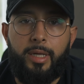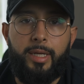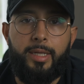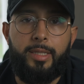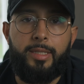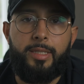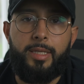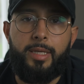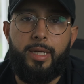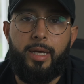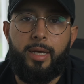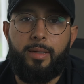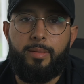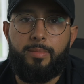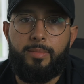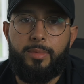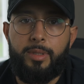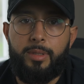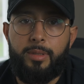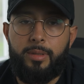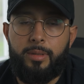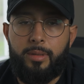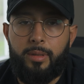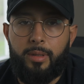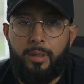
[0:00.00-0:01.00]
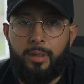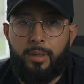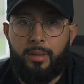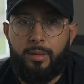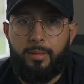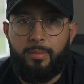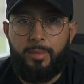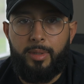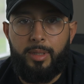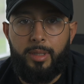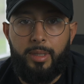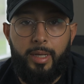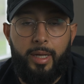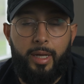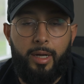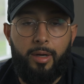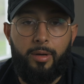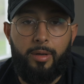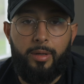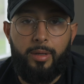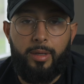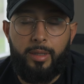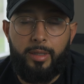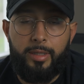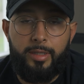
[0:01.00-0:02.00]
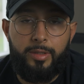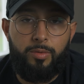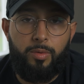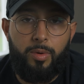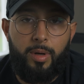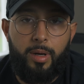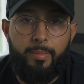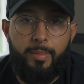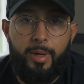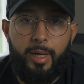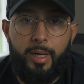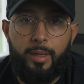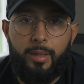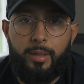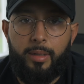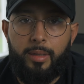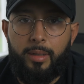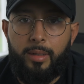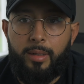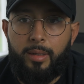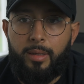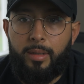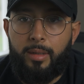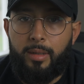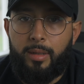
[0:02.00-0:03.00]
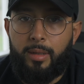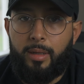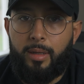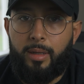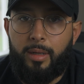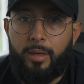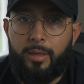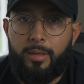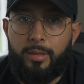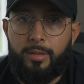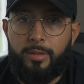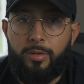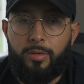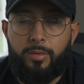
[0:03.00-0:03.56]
ATMs in the area, at least where I'm at.